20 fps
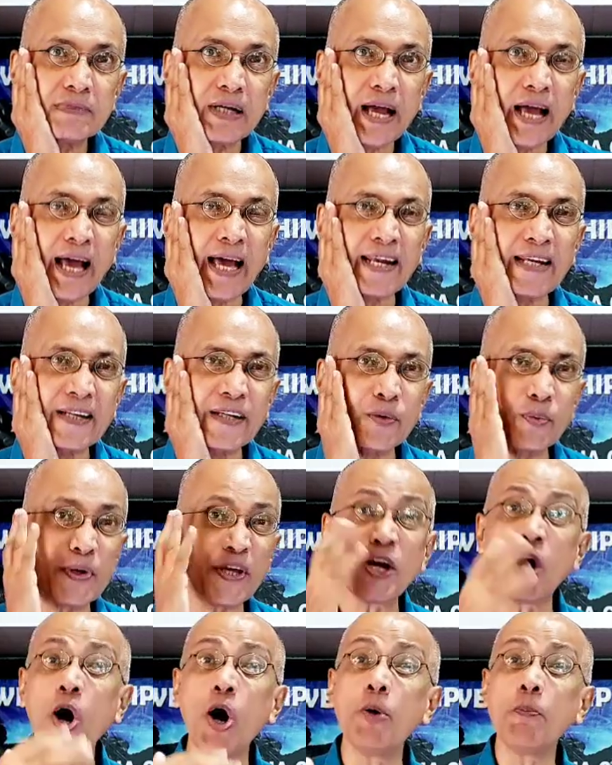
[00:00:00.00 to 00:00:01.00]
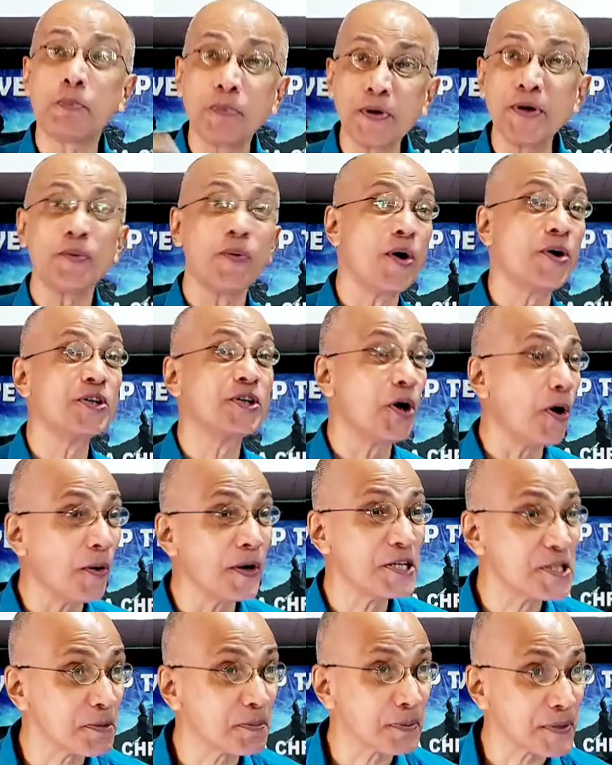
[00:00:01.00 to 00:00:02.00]
And we hope we won't go
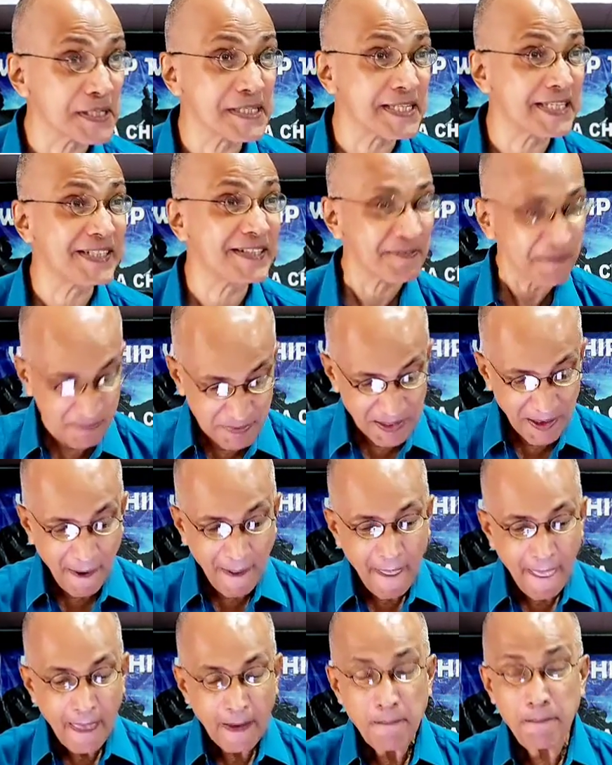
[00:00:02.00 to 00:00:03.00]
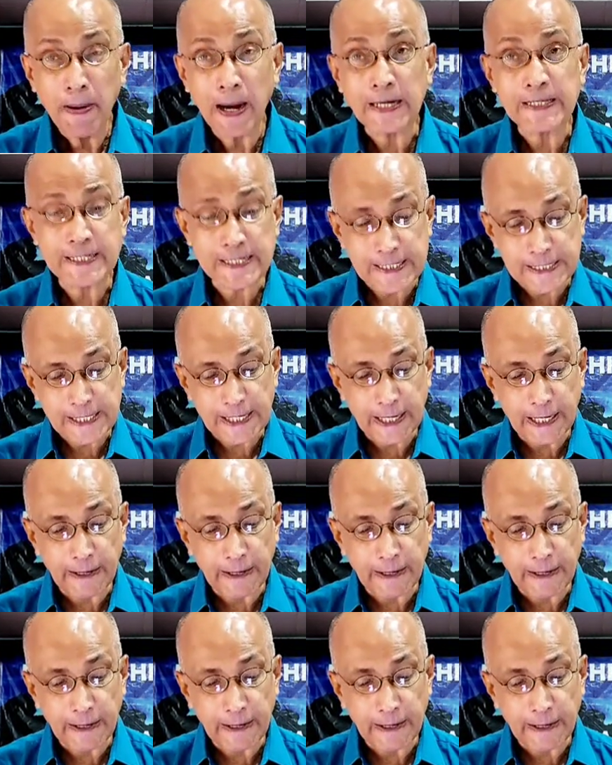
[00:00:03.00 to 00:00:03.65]
into prison. But